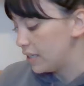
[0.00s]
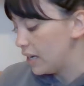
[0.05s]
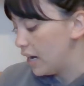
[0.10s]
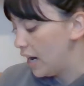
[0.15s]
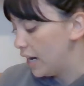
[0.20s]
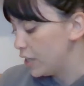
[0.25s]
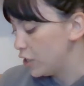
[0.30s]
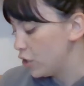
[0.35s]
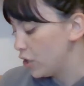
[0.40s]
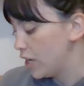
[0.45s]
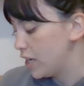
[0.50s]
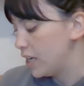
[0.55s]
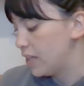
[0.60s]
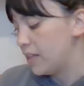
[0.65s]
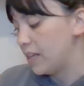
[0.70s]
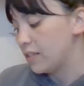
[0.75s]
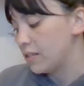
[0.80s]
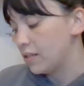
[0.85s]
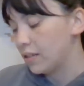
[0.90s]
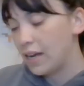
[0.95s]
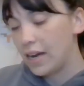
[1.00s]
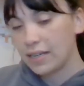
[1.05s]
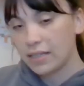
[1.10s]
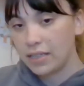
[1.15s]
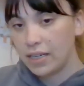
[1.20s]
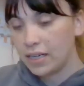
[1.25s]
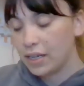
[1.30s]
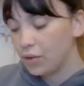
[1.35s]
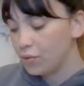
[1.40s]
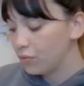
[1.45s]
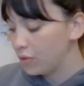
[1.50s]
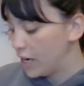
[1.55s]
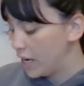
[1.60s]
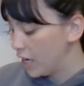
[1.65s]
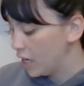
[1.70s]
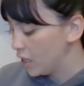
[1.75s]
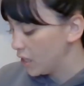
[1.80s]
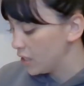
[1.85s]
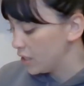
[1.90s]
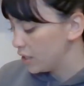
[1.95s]
and hydrated. That's lactated
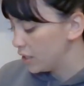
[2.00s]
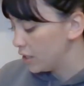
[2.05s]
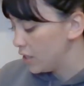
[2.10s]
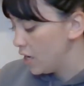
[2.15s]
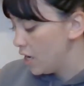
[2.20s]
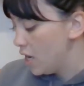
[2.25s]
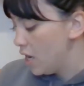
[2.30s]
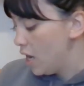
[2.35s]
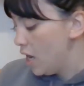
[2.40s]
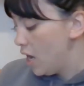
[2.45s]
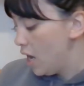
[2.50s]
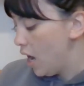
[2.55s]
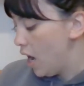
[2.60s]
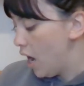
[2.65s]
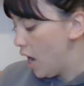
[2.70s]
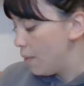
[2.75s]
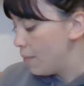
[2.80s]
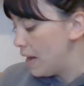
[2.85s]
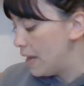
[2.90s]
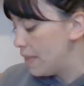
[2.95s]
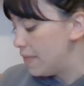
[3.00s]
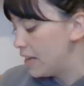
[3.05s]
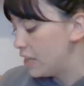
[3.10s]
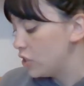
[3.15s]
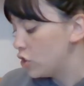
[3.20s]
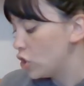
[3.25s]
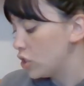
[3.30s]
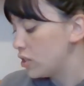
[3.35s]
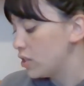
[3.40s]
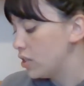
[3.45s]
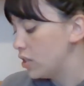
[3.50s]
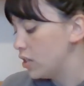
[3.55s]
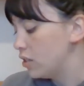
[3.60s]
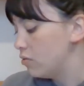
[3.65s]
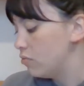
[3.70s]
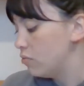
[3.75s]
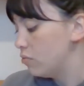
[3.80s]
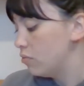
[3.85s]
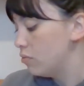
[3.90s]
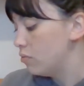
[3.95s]
ringers. And then just
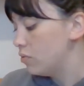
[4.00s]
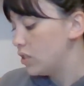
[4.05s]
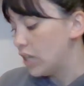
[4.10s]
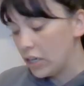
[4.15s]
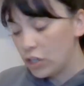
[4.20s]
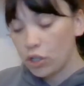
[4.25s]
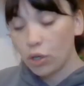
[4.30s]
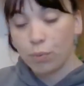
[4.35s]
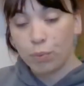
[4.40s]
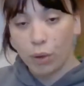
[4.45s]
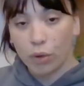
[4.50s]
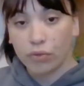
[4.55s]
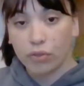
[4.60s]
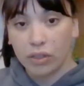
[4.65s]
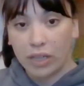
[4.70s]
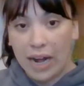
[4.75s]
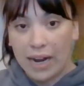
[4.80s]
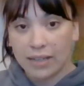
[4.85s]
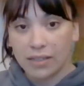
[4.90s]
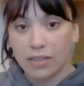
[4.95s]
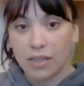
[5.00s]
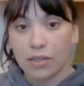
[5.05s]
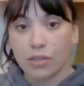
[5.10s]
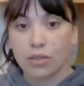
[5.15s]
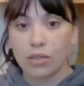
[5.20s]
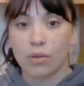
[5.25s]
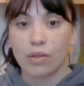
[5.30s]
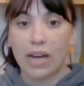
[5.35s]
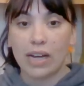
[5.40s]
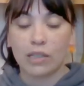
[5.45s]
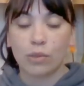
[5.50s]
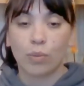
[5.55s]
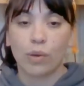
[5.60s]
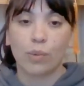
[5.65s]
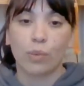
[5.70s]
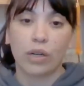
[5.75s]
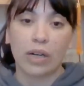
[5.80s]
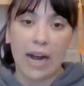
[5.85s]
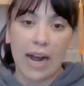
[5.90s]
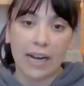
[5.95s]
the dental prophylaxis. So that's
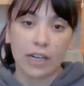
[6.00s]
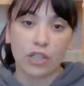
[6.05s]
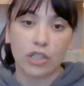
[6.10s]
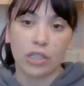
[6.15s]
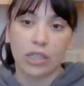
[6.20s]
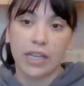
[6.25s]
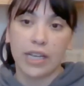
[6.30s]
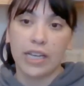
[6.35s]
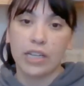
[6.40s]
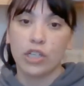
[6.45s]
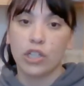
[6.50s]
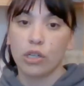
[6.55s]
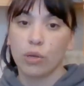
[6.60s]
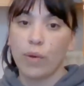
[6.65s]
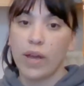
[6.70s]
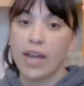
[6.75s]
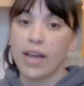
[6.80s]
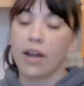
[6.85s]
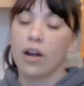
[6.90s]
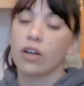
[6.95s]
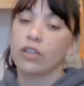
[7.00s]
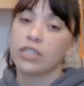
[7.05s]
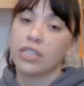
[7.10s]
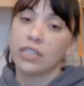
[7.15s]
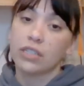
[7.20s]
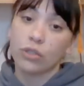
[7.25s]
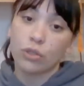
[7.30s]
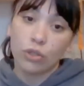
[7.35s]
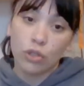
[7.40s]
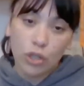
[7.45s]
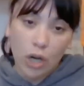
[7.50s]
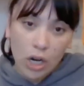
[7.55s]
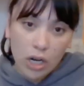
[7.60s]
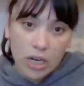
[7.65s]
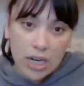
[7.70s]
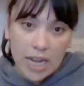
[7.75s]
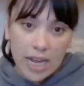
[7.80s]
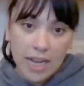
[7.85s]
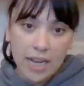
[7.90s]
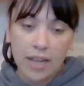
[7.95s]
when we're actually doing our dental
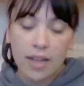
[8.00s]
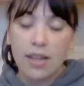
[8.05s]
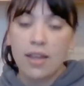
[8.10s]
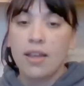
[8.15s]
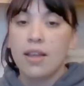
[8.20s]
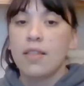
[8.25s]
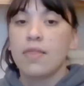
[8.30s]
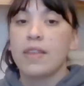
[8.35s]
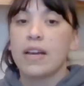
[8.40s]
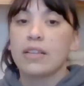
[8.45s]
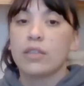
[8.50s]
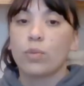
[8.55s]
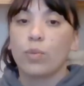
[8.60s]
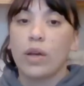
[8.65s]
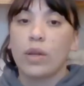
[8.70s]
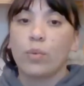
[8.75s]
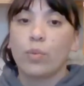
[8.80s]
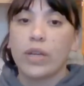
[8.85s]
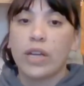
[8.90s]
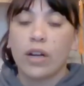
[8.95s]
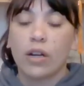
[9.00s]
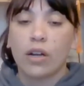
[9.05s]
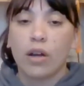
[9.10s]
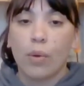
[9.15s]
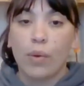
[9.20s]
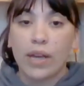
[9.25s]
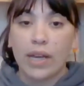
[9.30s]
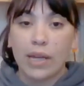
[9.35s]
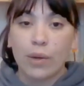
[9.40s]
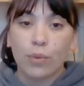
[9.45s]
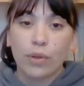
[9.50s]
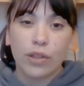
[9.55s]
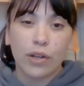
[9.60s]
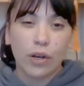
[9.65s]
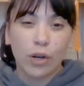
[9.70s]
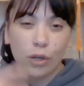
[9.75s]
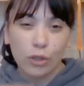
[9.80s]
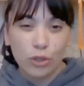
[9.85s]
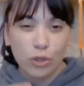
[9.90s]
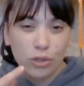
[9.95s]
charting. That's when we are going in with
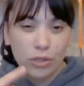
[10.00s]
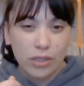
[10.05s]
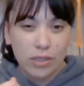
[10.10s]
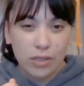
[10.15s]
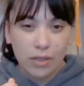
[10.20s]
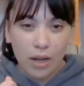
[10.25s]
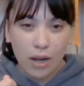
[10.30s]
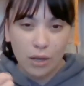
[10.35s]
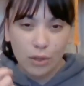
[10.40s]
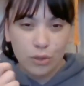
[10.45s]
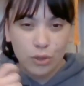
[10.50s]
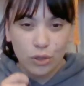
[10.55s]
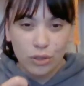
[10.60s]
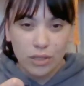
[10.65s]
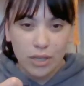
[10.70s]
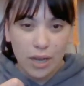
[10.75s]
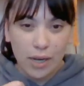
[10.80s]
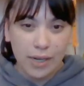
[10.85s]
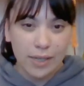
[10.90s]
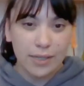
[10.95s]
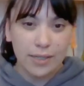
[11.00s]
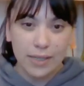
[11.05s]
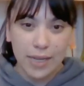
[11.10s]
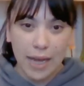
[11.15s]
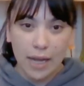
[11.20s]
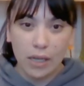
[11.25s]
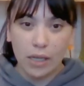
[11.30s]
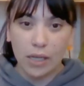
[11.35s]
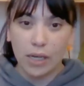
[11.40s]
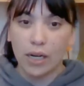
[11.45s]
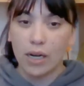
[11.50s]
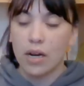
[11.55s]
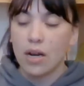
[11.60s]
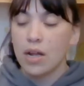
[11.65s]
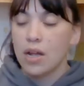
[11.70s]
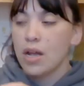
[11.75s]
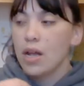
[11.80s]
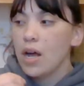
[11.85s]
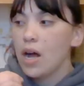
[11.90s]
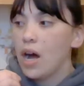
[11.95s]
our ultrasonic scaler
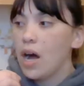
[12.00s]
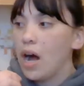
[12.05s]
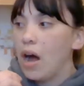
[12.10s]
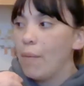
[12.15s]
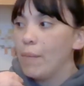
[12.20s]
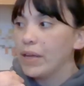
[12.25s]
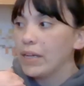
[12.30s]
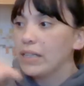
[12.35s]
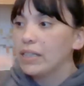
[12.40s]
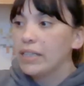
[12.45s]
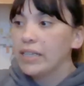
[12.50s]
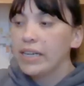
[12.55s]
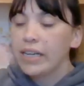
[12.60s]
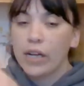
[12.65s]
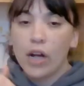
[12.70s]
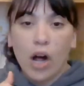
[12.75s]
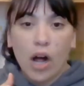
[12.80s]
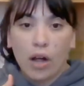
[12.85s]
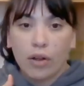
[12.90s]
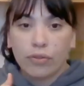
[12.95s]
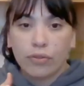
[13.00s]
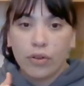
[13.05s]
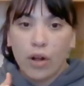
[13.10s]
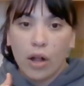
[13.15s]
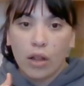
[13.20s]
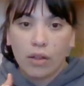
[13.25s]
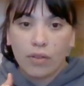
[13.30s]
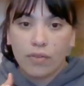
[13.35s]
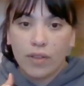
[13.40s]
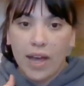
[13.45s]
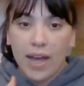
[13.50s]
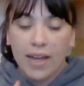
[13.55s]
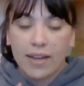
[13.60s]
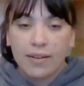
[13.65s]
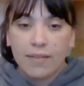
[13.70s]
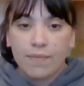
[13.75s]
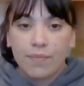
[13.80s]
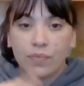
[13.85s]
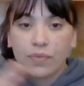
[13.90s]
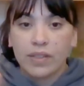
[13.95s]
and cleaning off all of that
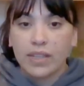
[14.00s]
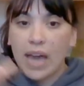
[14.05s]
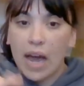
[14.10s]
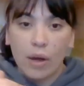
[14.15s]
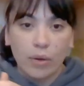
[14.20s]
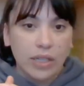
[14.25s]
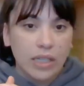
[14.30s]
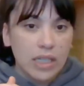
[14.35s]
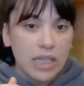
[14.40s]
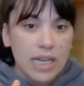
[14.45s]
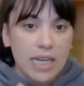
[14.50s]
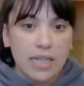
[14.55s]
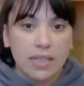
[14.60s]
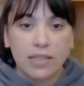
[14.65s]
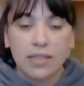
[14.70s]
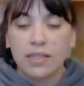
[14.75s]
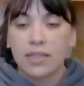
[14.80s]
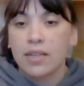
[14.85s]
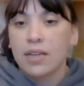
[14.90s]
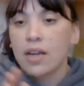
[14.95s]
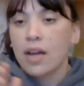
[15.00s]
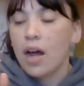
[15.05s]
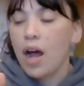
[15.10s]
calculus,